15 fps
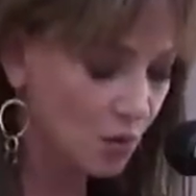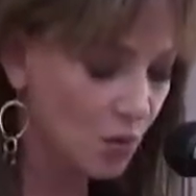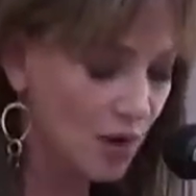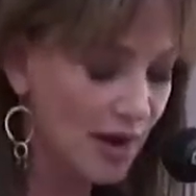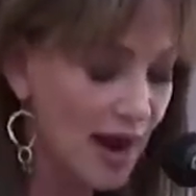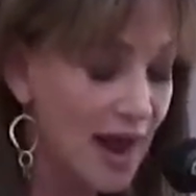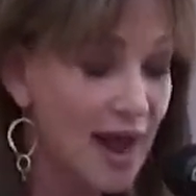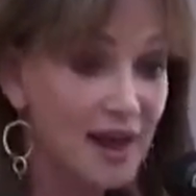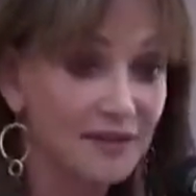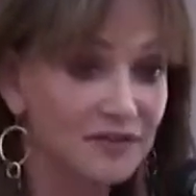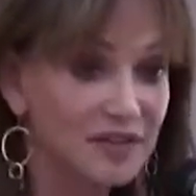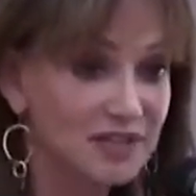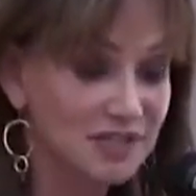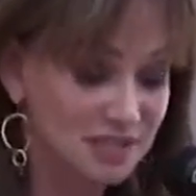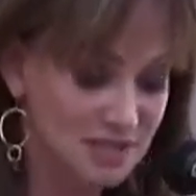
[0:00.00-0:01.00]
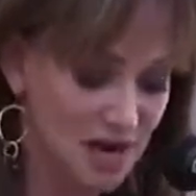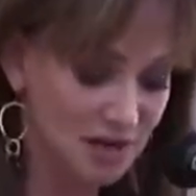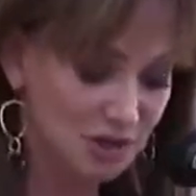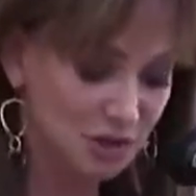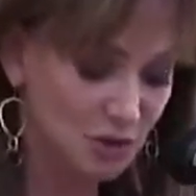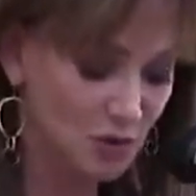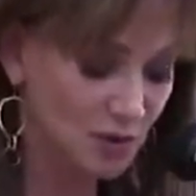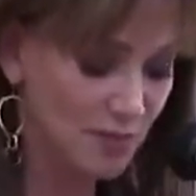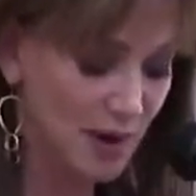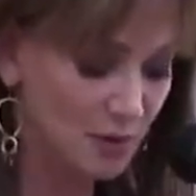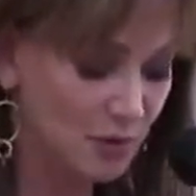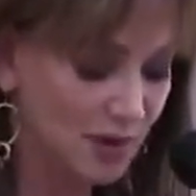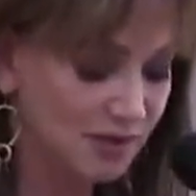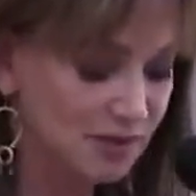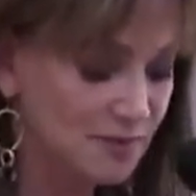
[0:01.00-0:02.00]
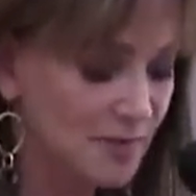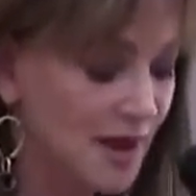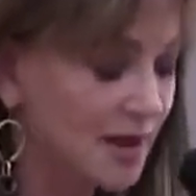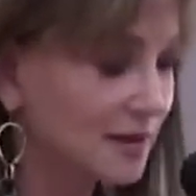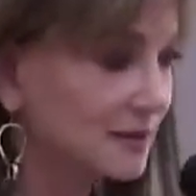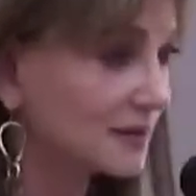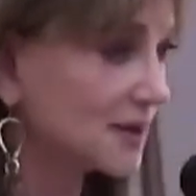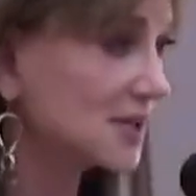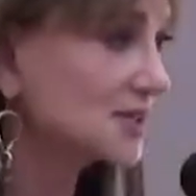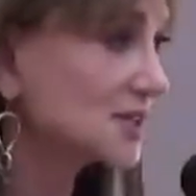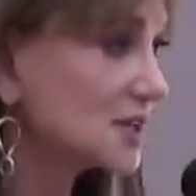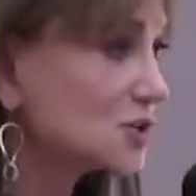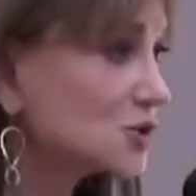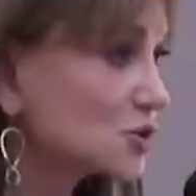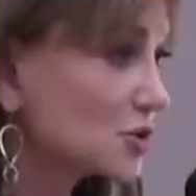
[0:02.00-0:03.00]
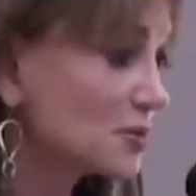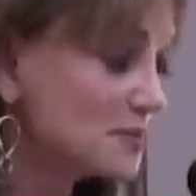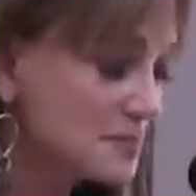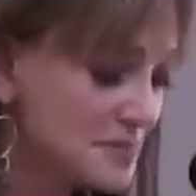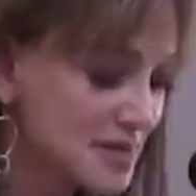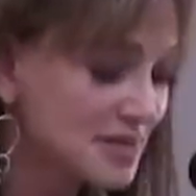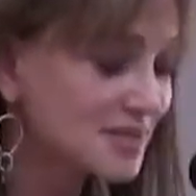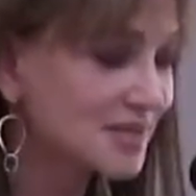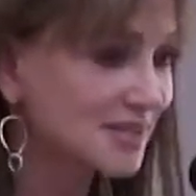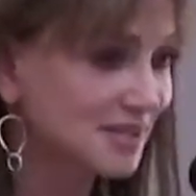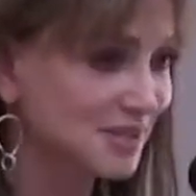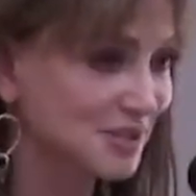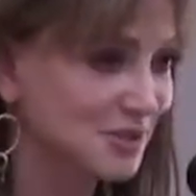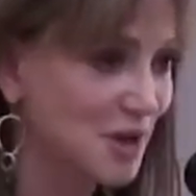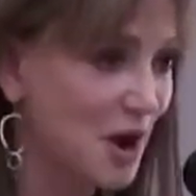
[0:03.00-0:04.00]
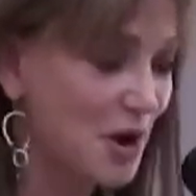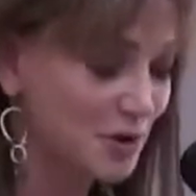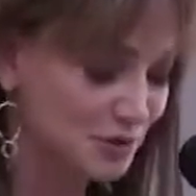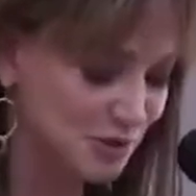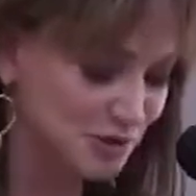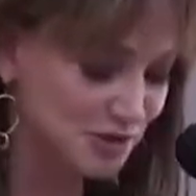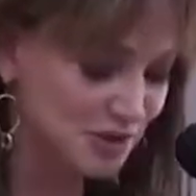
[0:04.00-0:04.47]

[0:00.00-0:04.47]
What I have that does not show on my resume is a tremendous desire to